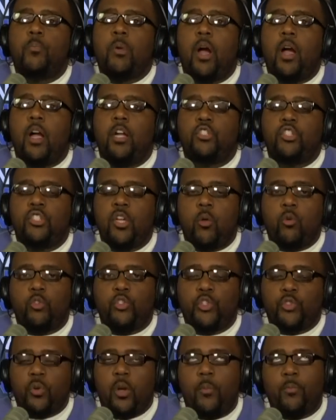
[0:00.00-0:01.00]
uh,
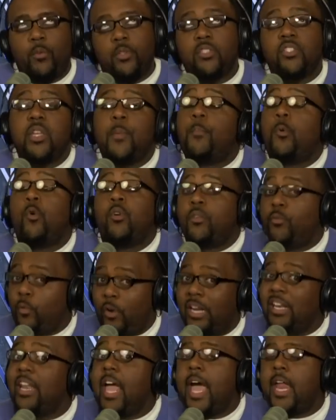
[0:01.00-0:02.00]
Donald Trump was important
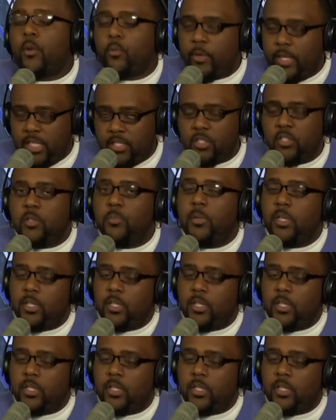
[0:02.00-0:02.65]
for a lot of reasons,